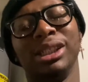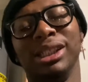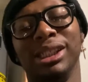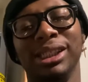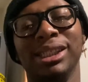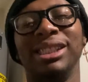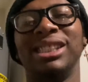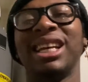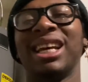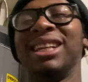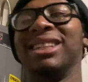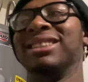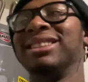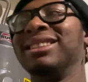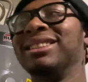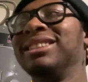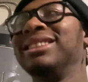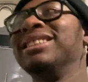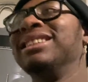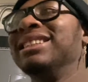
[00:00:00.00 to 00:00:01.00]
he
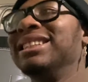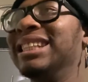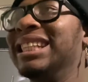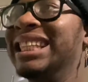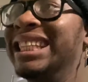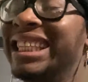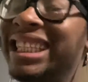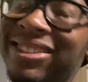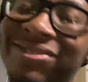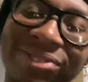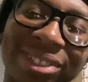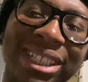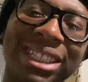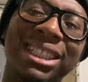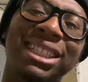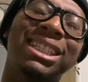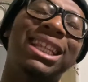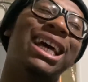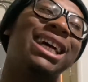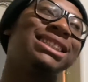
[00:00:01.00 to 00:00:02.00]
technically
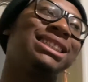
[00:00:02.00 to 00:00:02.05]
did the